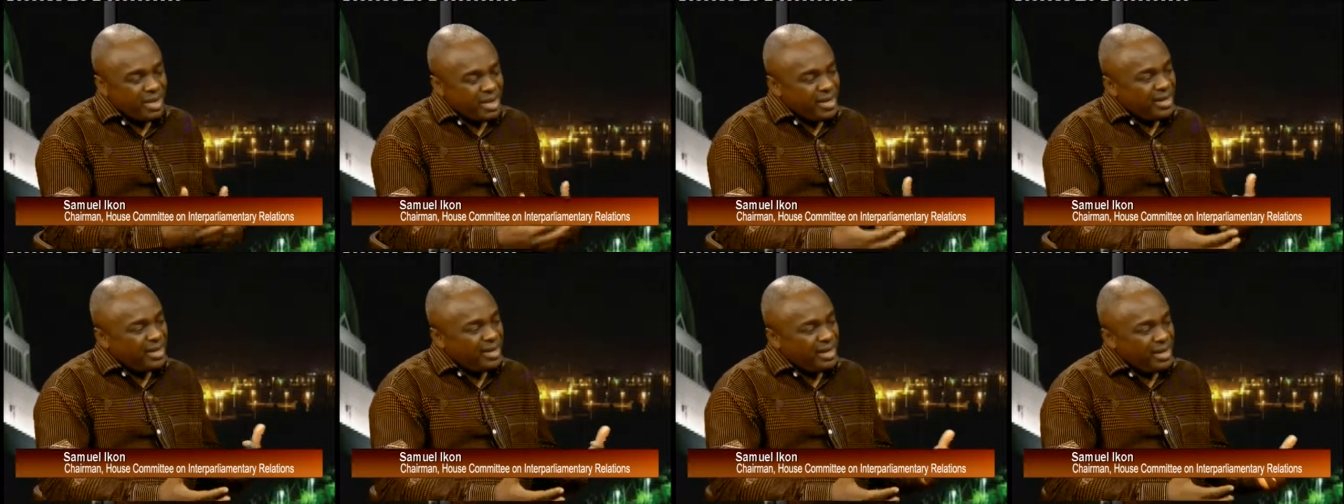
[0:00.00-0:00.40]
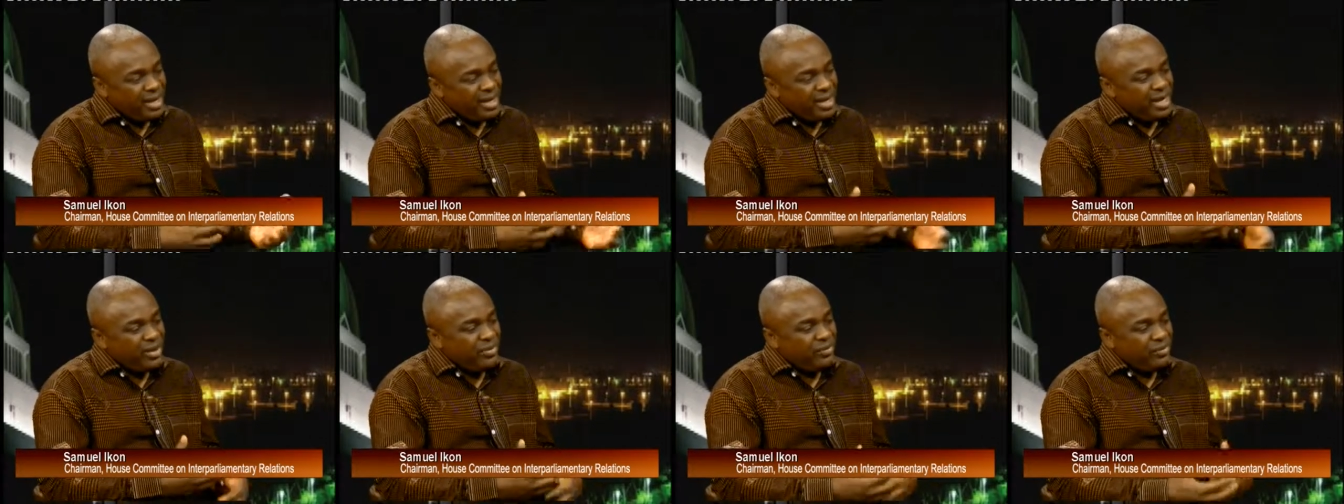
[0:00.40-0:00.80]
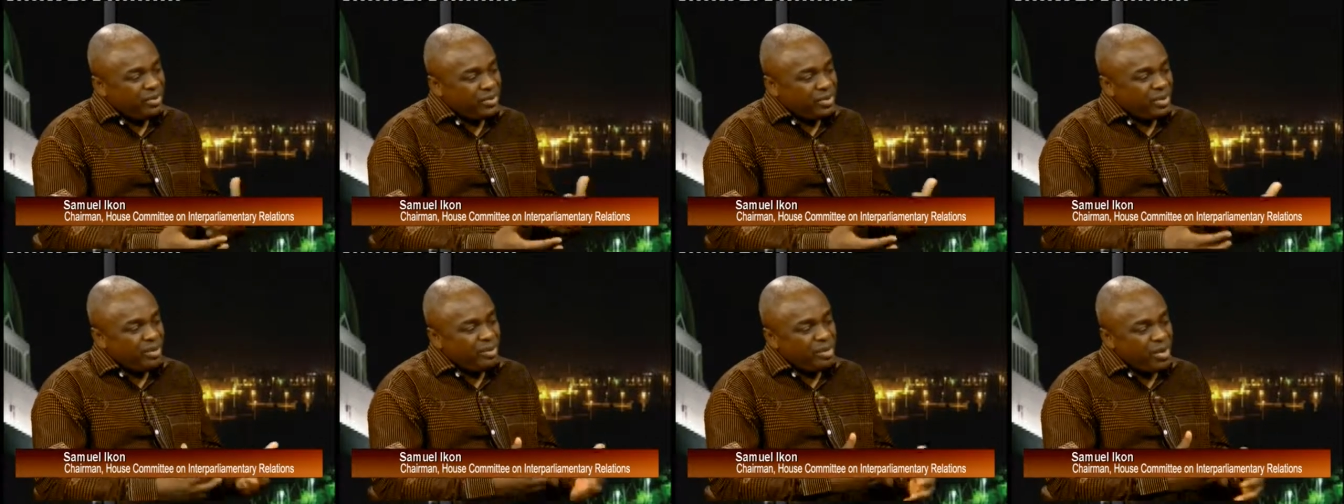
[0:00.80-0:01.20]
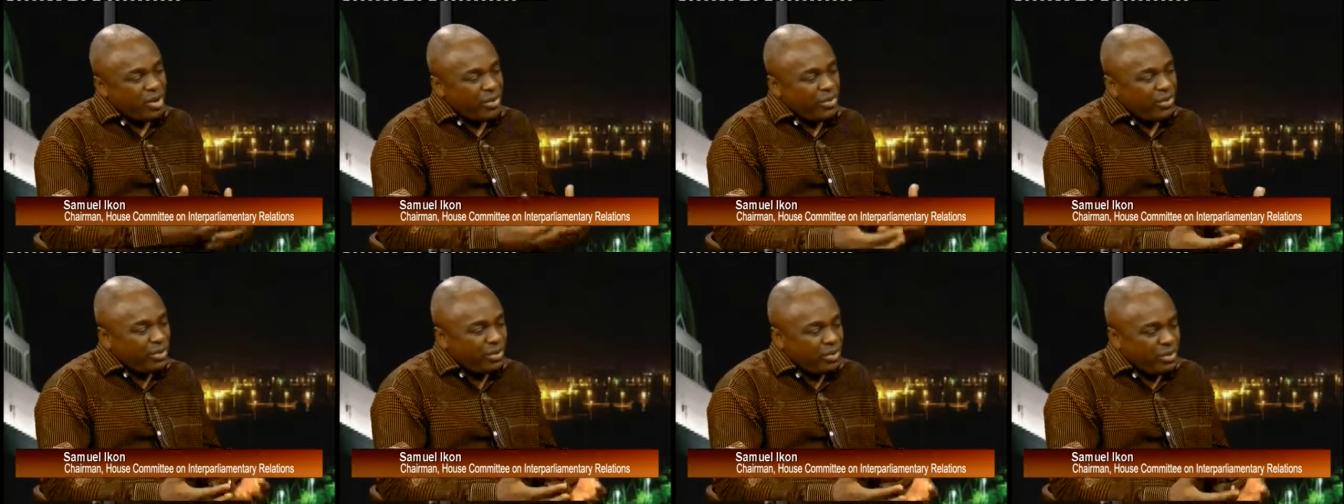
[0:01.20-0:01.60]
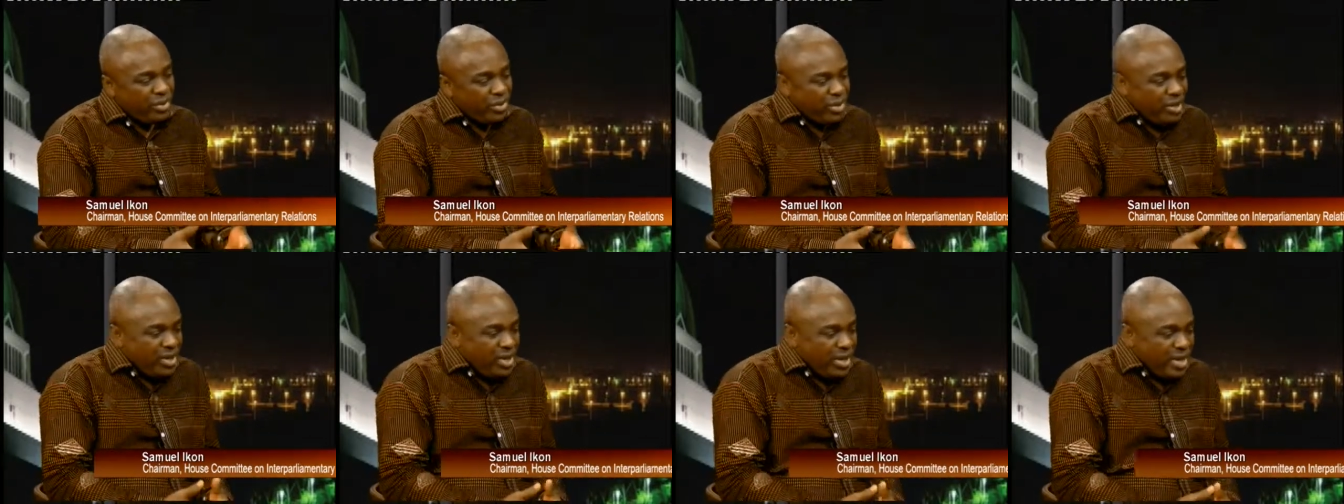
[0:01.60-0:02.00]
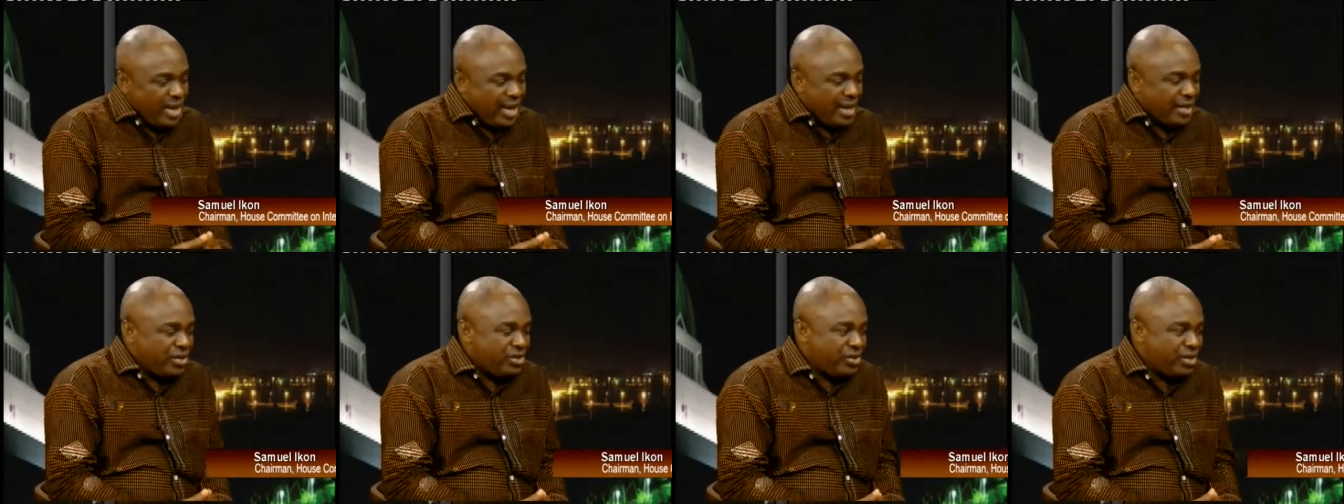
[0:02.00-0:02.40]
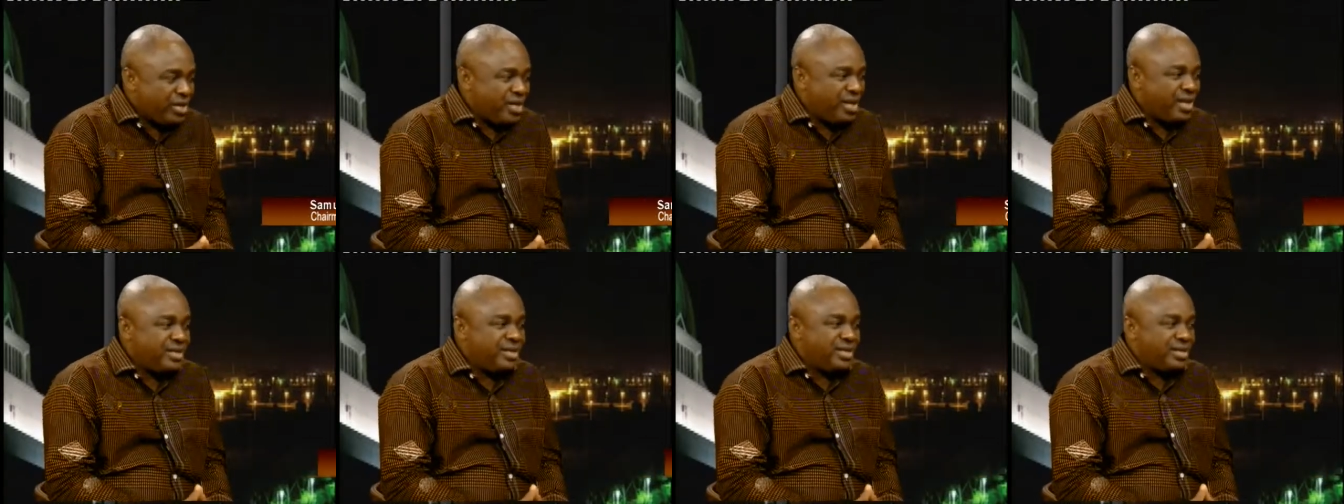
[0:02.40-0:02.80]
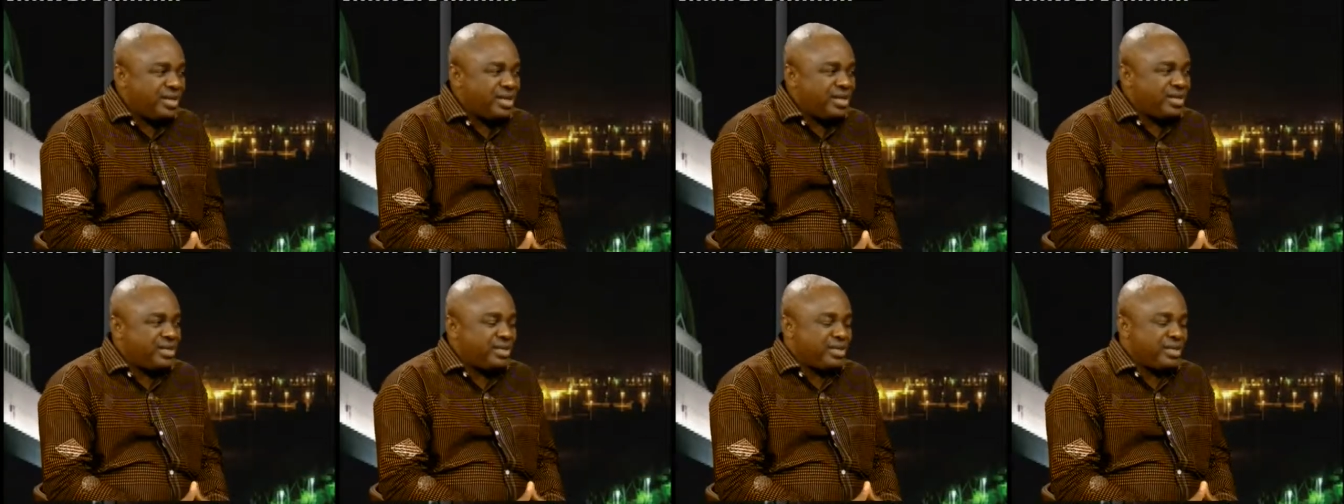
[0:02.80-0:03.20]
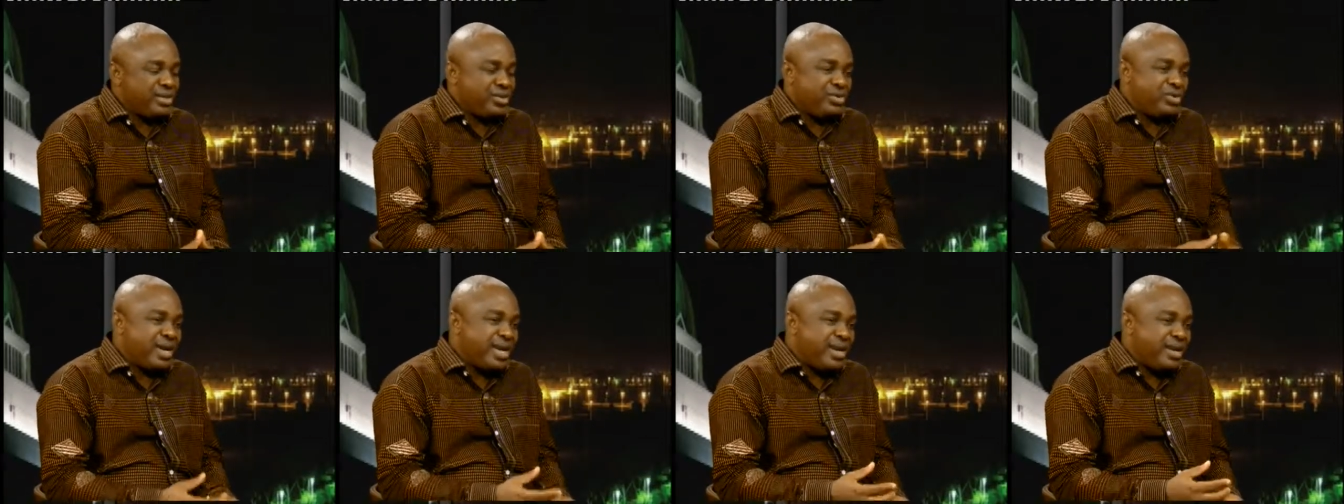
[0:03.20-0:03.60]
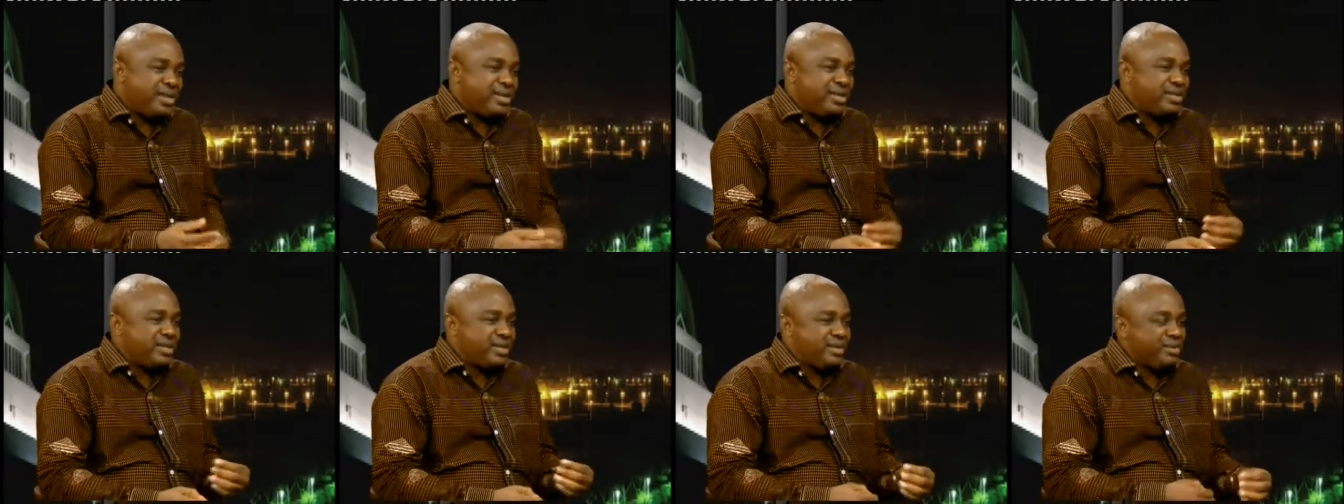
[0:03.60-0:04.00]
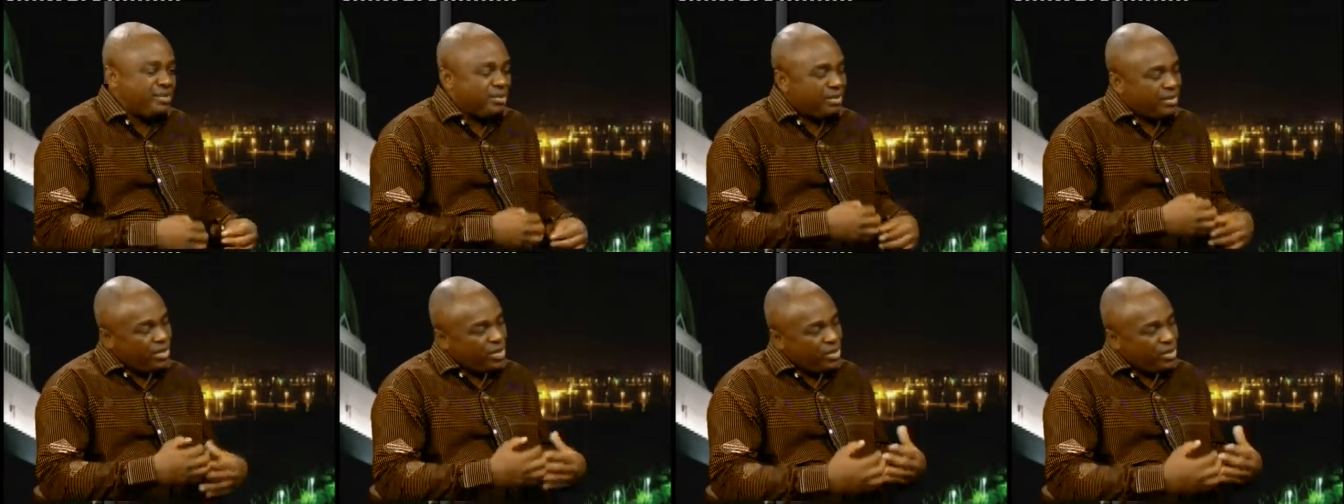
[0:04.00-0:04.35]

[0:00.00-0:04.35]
the need for some other additional legislation to handle some